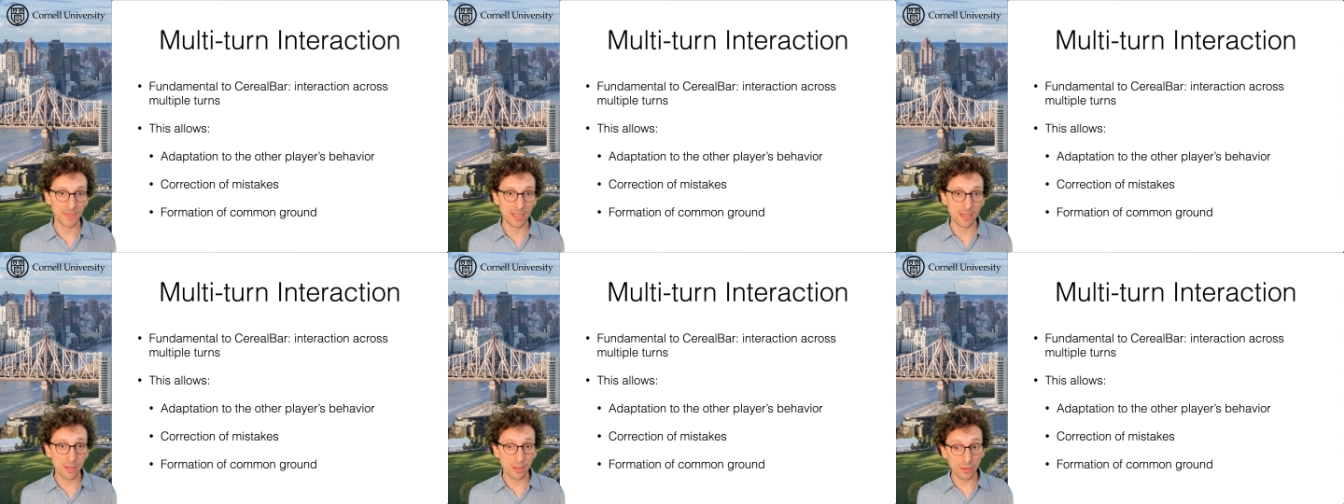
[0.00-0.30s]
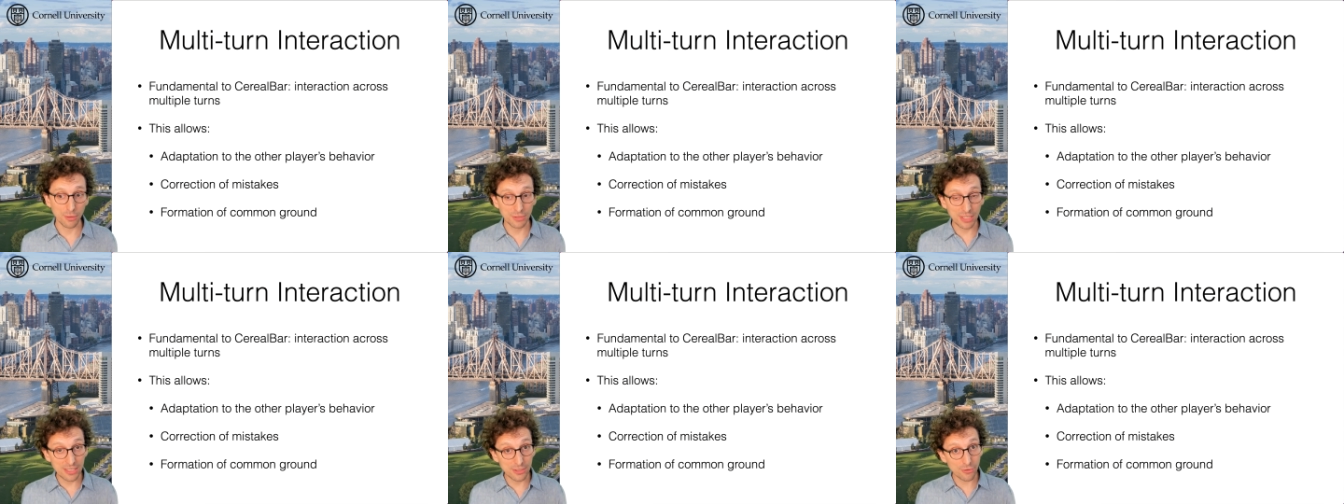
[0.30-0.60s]

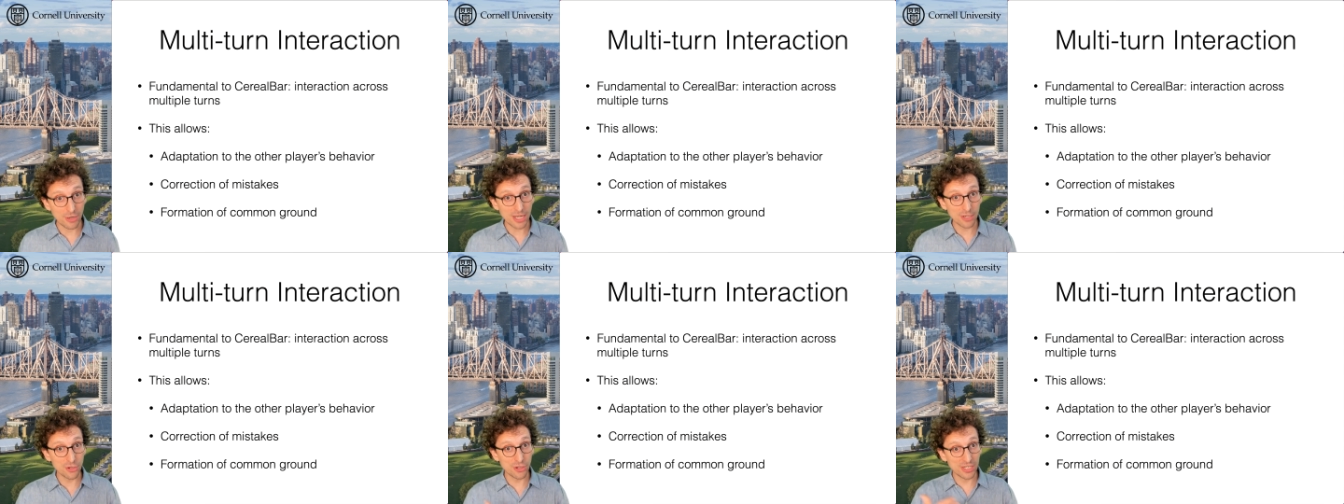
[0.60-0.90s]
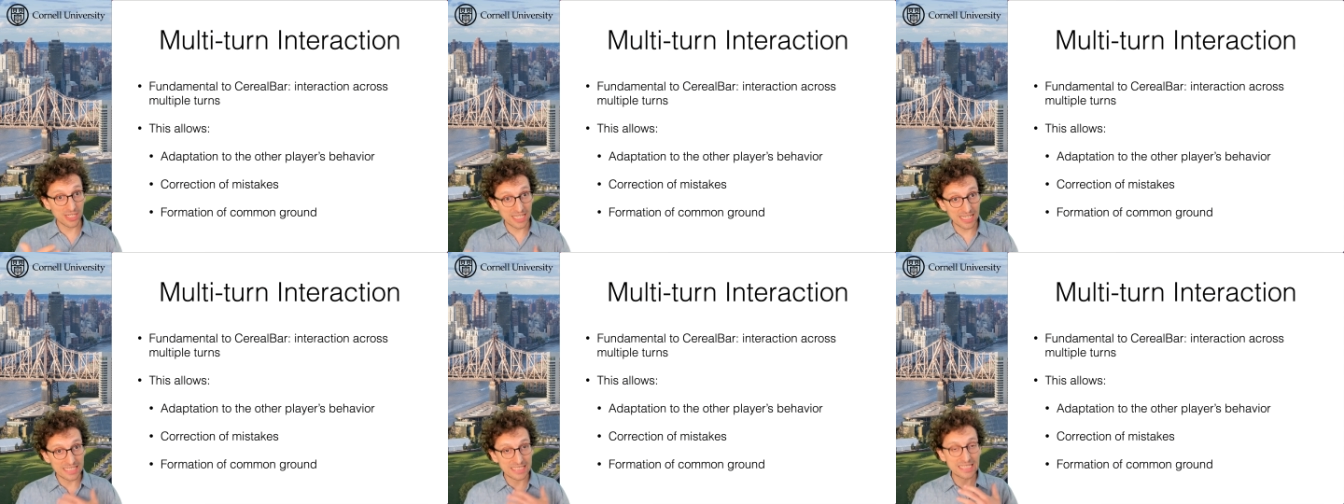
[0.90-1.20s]
So the
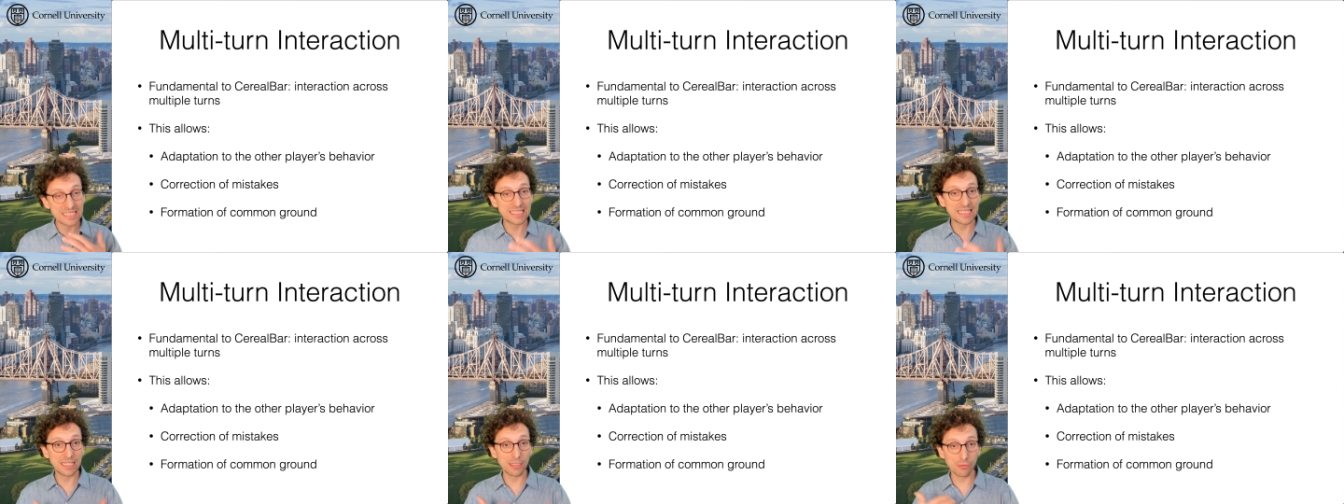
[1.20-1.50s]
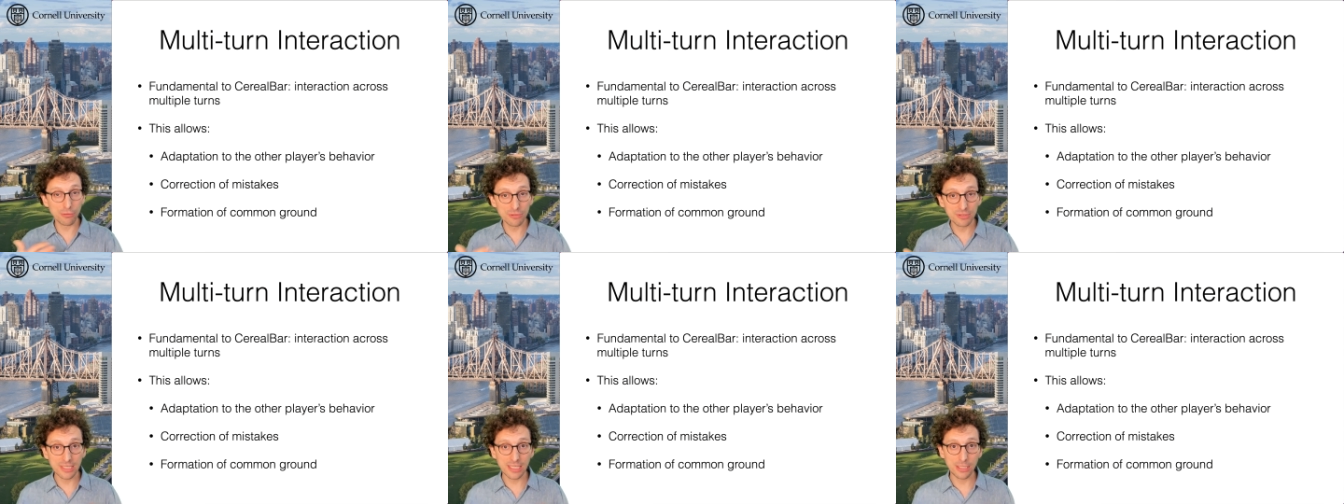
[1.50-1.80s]
interaction can still
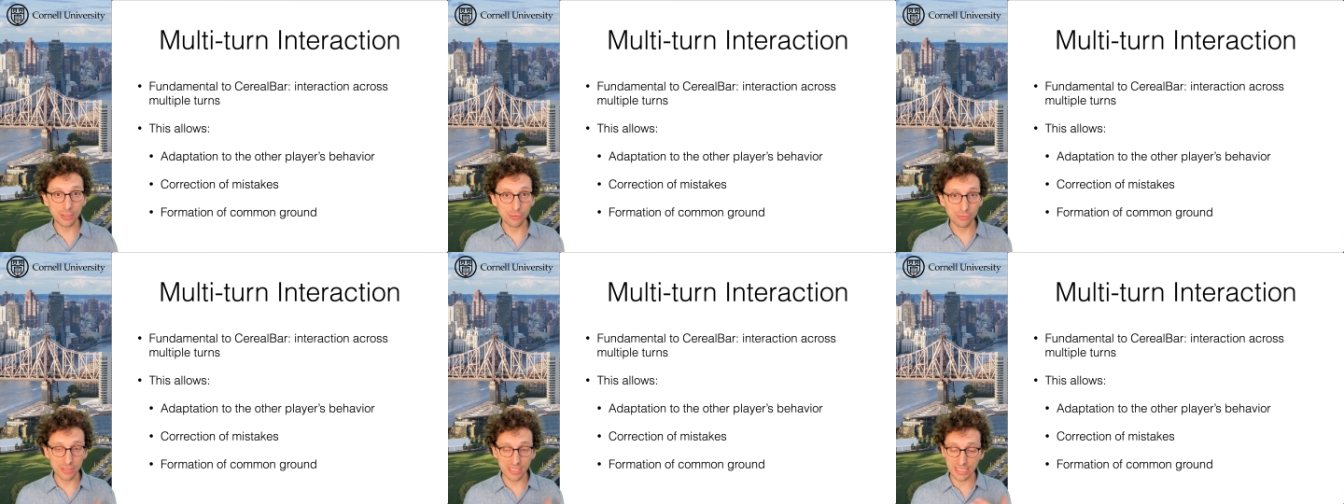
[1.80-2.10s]
continue,